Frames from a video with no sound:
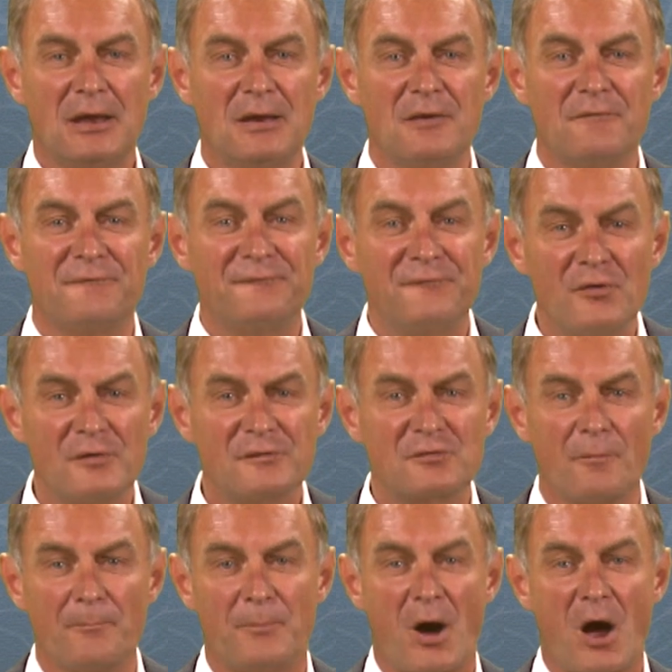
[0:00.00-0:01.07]
In the first
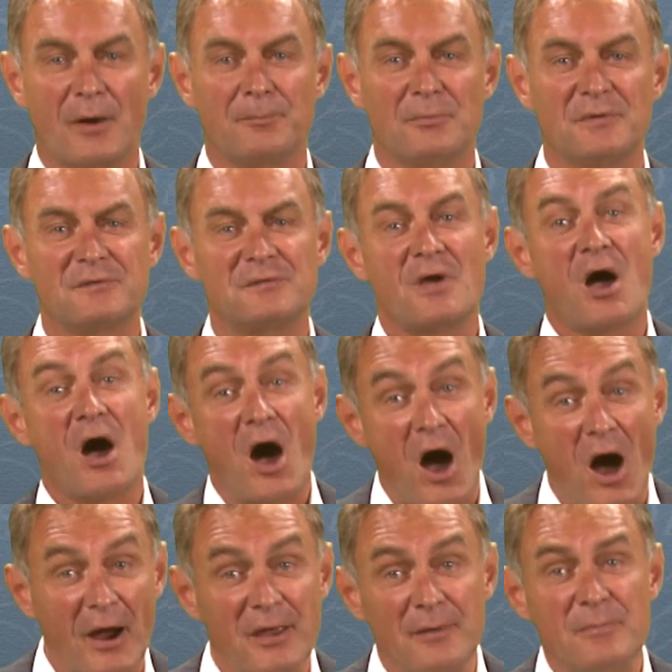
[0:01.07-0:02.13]
compartments,
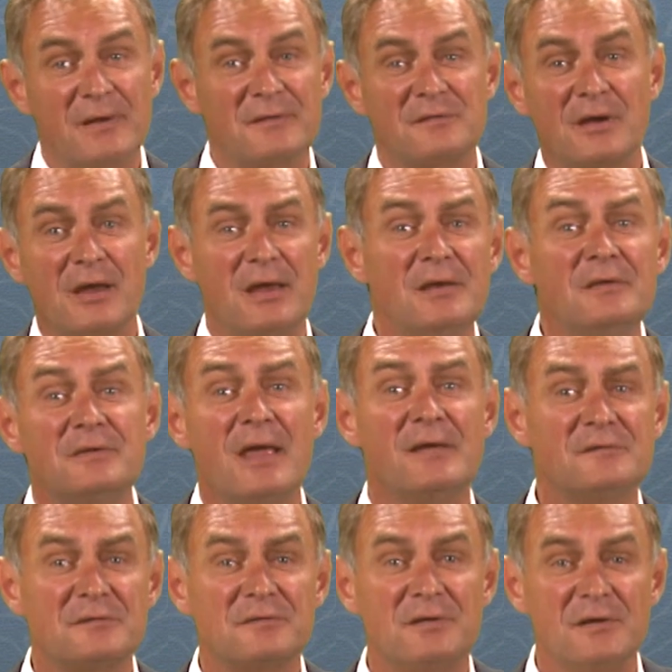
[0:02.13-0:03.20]
higher mixing
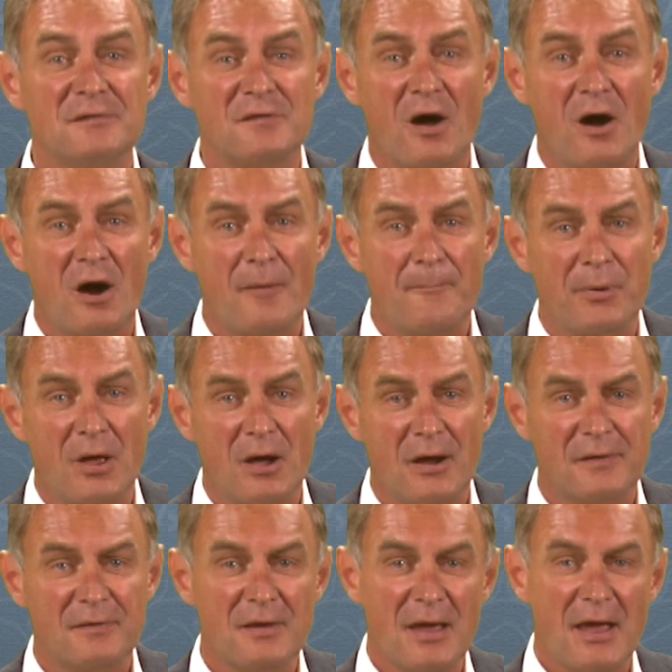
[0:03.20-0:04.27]
intensities are
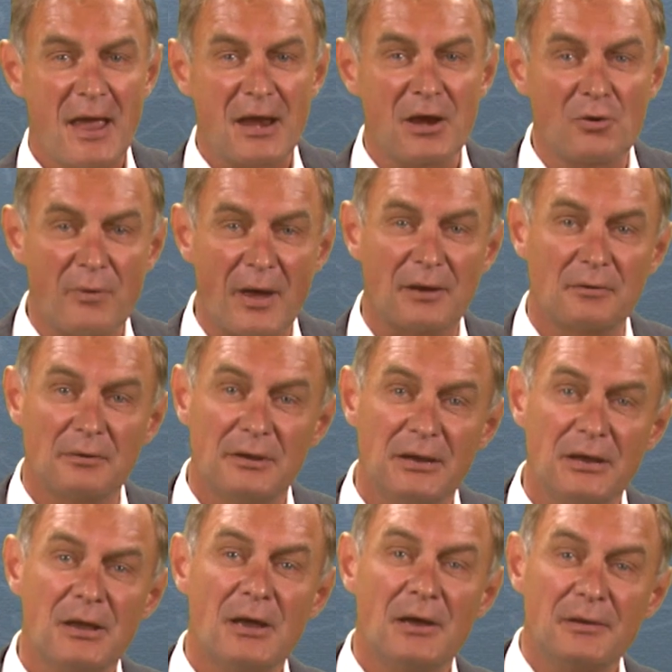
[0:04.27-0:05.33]
applied and
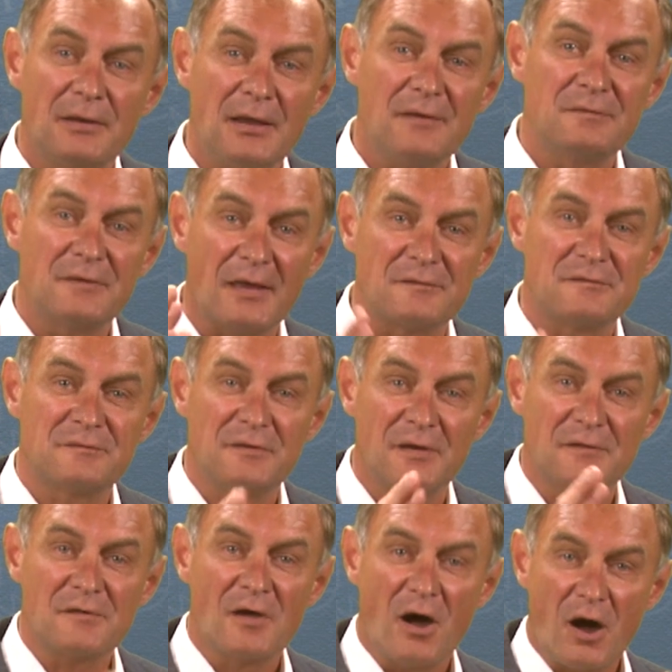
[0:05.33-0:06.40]
gradually the
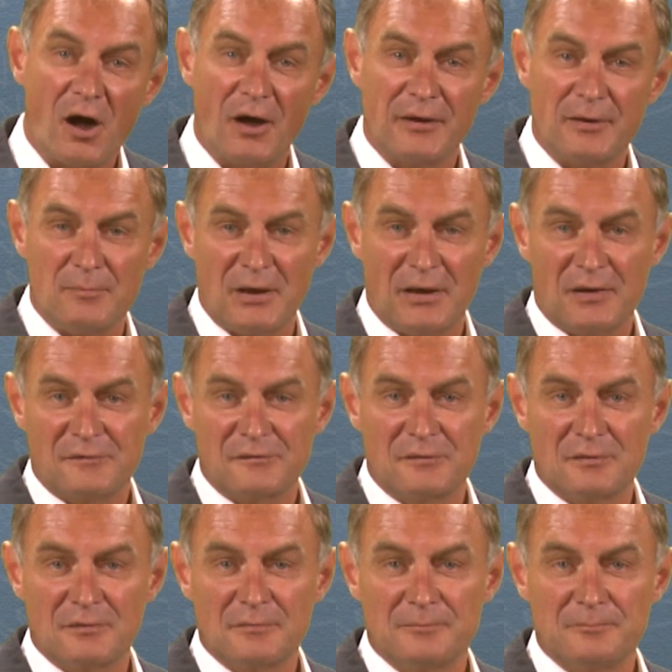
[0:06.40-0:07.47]
intensities are
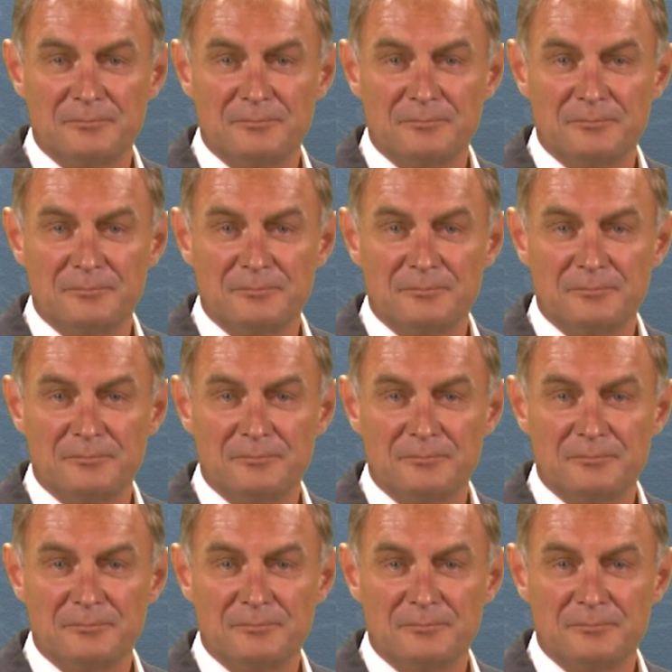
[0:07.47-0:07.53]
diminished.